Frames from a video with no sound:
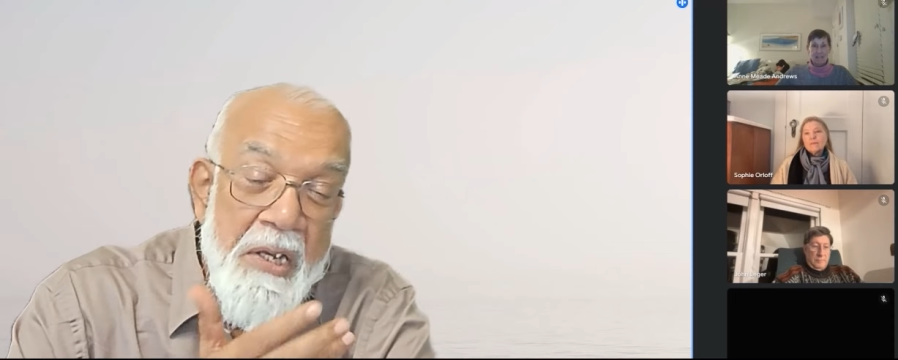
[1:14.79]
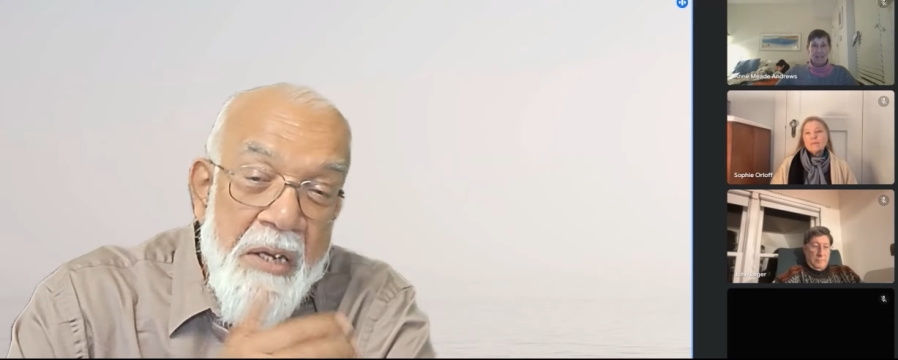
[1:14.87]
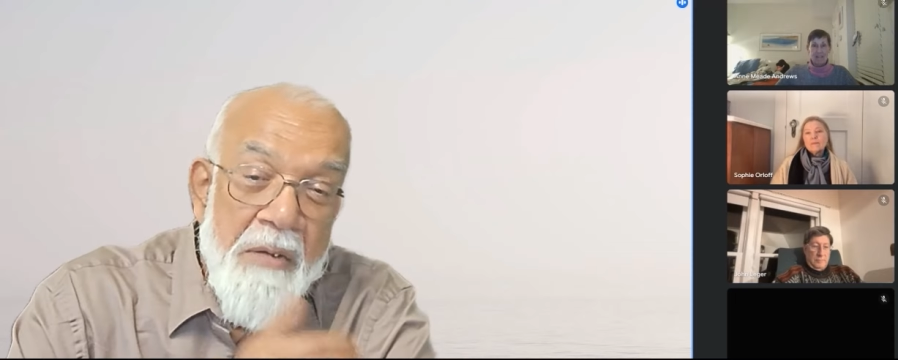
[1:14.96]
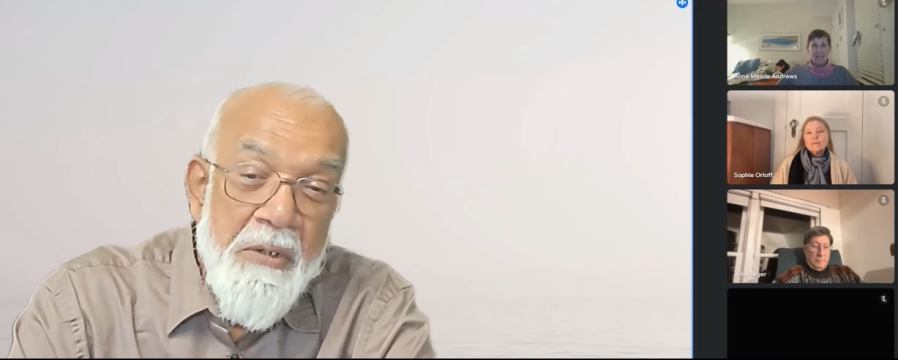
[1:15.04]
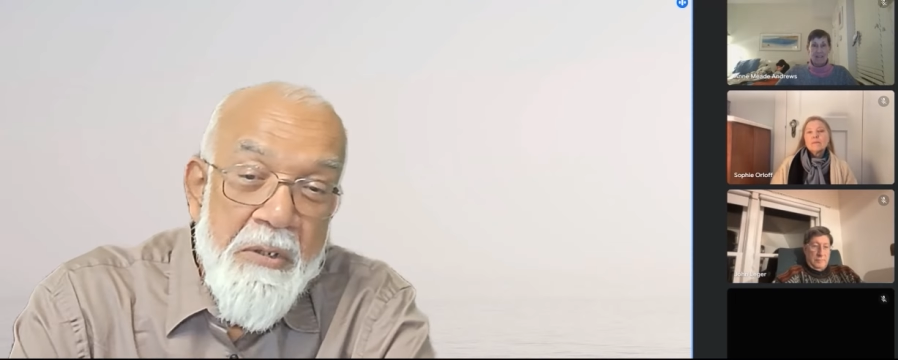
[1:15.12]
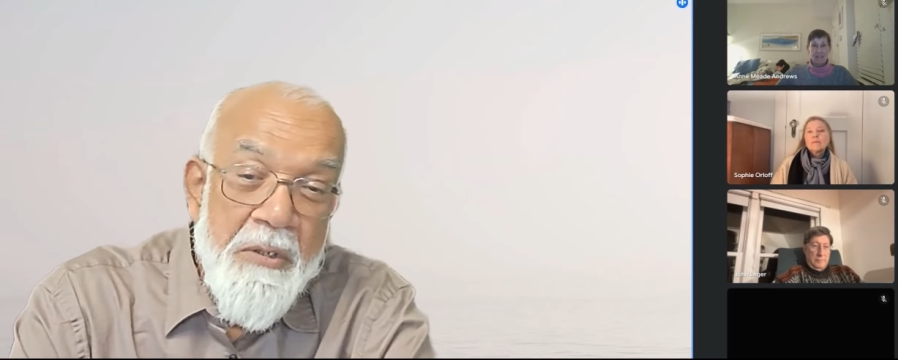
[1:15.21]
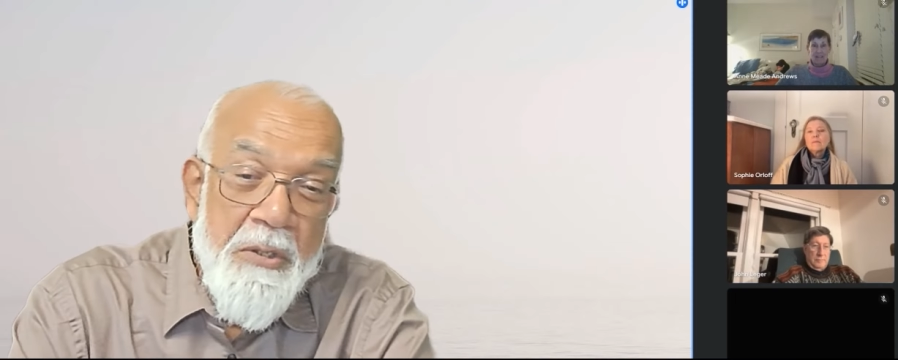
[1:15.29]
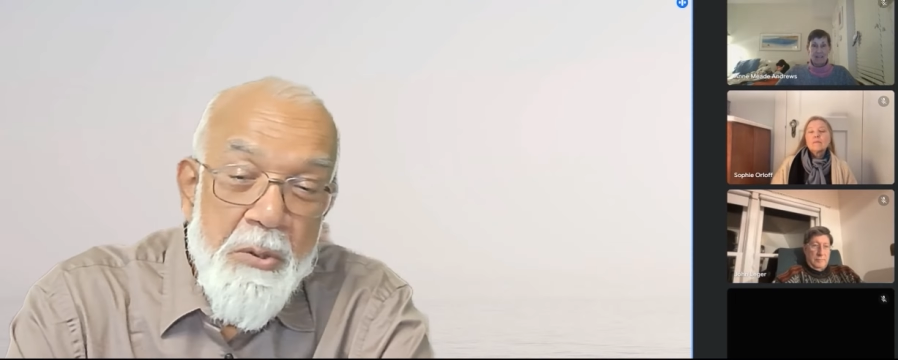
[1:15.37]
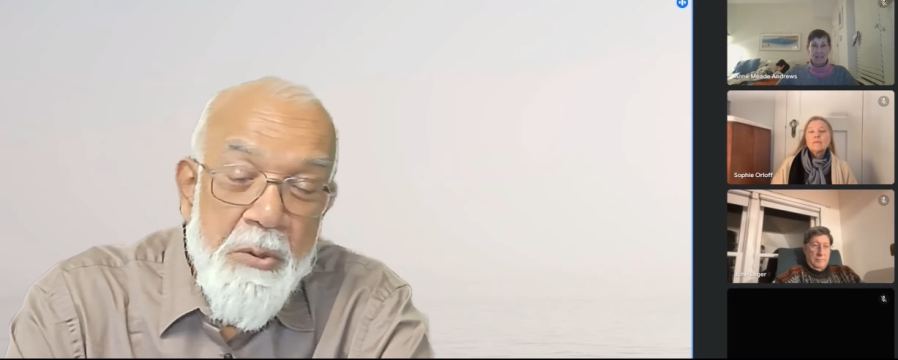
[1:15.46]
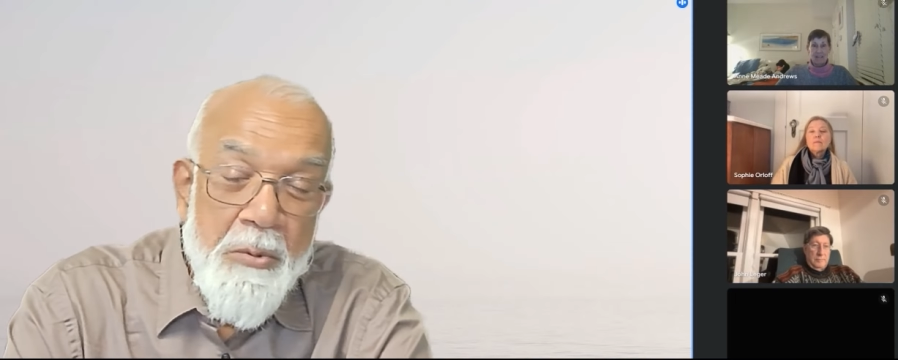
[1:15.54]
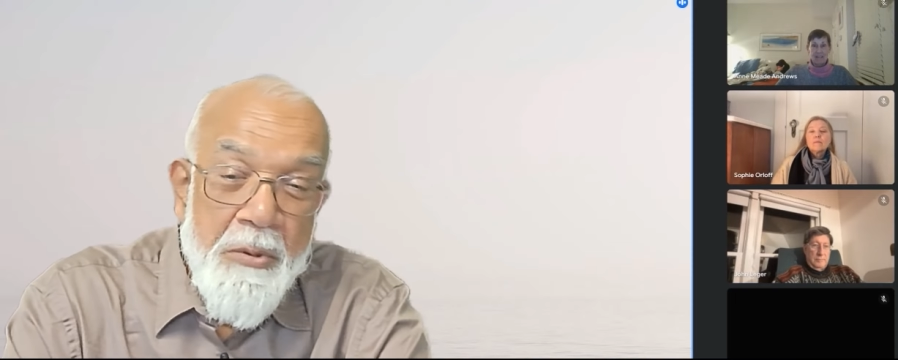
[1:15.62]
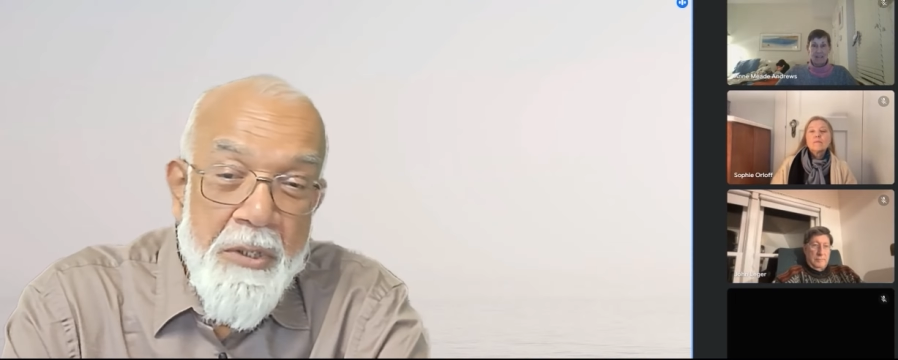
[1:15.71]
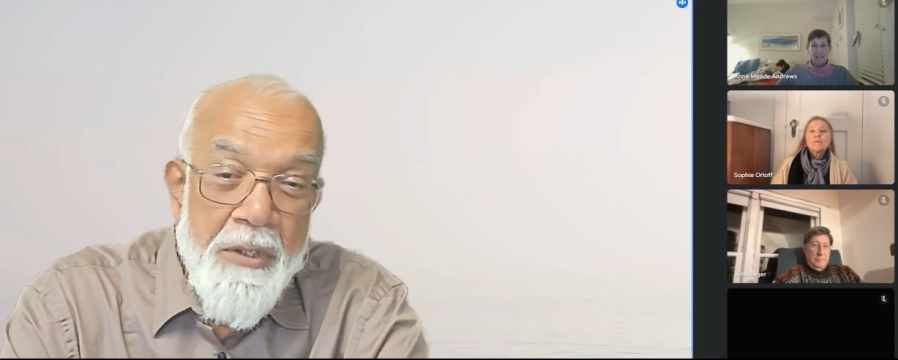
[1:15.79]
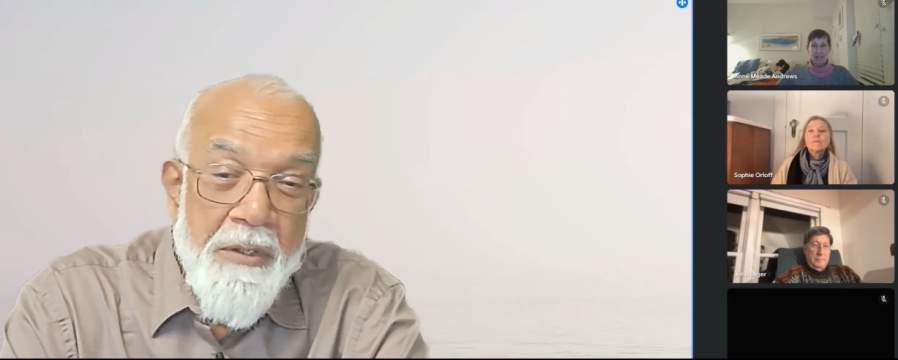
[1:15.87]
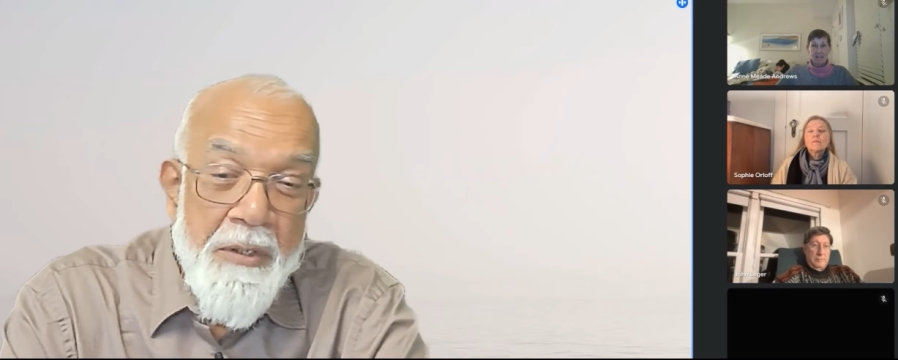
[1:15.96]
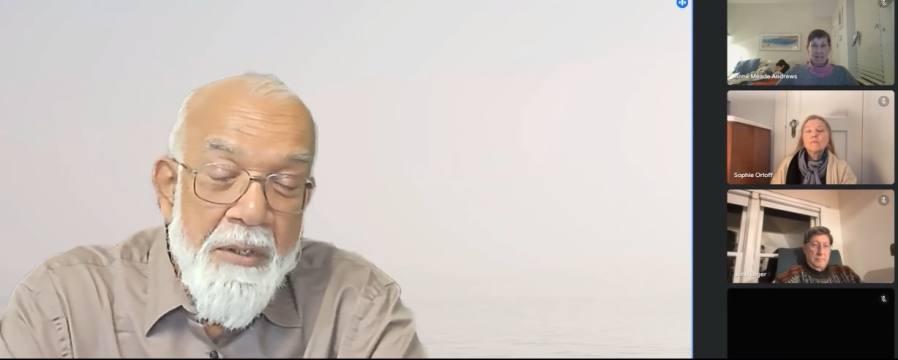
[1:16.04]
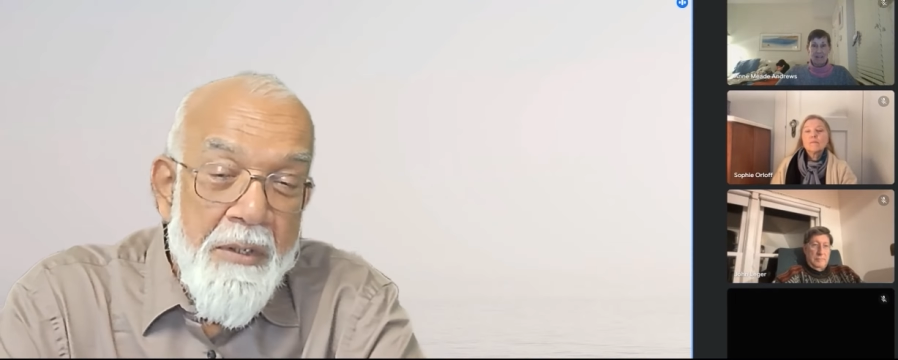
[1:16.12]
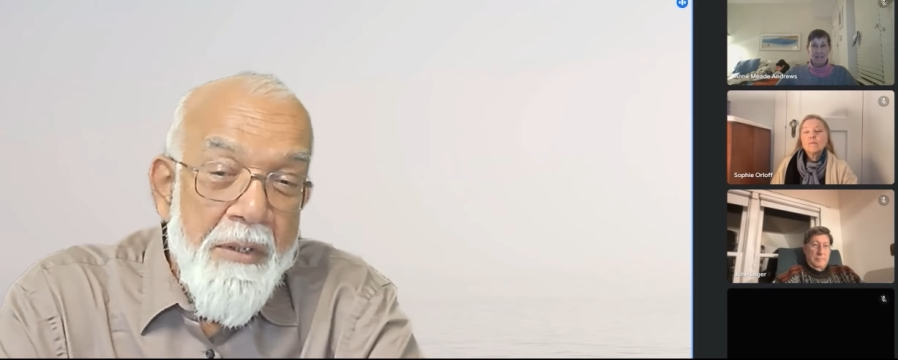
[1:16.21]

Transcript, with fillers: I have understood it,